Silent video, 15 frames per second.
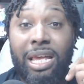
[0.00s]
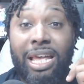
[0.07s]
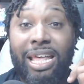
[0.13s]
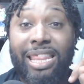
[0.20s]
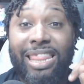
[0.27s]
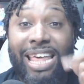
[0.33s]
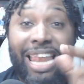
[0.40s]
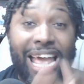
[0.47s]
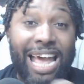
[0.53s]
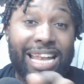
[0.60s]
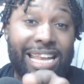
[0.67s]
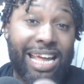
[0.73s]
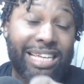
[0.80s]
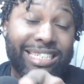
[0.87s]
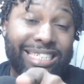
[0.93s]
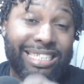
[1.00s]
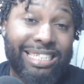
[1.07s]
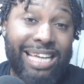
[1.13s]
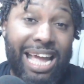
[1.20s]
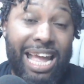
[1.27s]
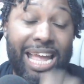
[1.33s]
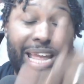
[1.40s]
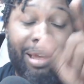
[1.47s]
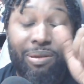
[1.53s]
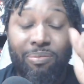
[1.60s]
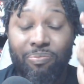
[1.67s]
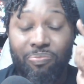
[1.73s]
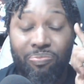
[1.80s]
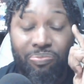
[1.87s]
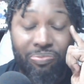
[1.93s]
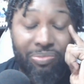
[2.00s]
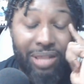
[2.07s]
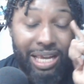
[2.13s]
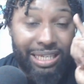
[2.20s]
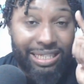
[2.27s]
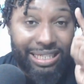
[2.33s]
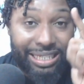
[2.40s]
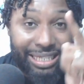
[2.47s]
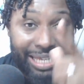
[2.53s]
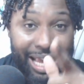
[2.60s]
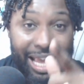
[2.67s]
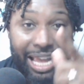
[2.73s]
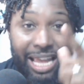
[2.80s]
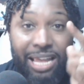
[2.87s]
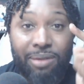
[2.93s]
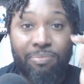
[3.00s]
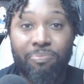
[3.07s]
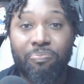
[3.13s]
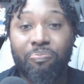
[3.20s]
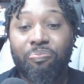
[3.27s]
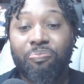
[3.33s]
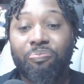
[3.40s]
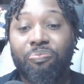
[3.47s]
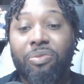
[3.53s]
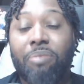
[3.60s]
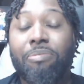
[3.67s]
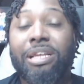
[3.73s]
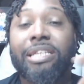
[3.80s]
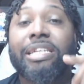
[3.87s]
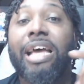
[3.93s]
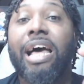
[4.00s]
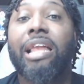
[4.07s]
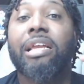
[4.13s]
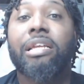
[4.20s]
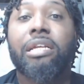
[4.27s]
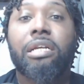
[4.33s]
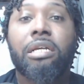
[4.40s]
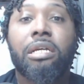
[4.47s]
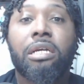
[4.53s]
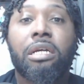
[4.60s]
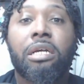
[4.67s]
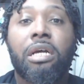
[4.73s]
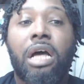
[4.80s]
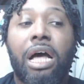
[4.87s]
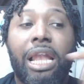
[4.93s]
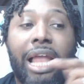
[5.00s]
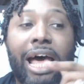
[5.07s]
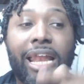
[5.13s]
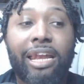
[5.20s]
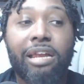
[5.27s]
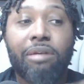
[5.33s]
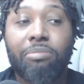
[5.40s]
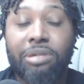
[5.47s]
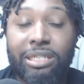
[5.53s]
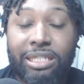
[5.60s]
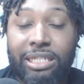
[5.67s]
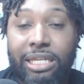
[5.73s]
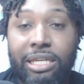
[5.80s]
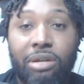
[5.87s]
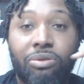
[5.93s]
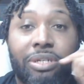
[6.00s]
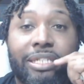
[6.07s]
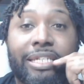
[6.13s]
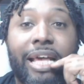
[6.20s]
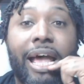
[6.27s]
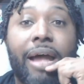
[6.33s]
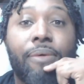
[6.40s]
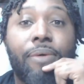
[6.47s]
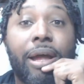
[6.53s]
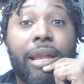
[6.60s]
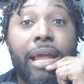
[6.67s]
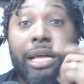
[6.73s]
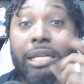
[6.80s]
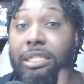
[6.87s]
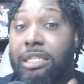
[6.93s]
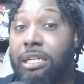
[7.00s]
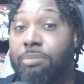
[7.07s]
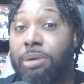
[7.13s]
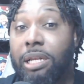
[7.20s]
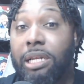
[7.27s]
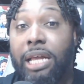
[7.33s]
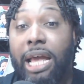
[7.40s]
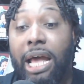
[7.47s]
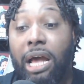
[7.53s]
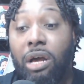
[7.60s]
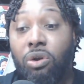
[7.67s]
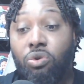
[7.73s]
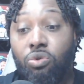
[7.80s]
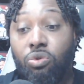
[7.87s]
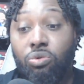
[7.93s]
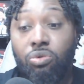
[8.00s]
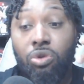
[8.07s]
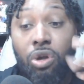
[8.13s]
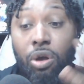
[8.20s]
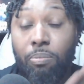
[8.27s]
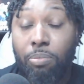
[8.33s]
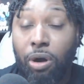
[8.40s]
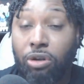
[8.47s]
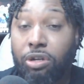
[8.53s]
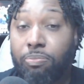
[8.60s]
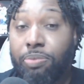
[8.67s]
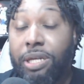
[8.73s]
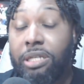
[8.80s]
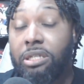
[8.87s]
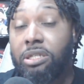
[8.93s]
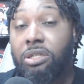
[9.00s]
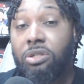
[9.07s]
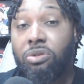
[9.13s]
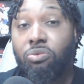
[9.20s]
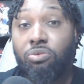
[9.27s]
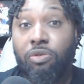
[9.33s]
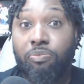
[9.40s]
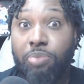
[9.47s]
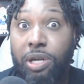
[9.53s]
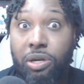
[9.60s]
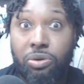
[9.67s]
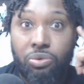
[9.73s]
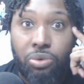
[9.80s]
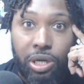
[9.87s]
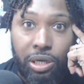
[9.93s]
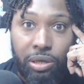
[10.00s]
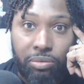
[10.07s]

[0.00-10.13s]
that had that same mentality. A lot of them are sitting on the side right now. Just think about the guy who bought the pizzas with Bitcoin.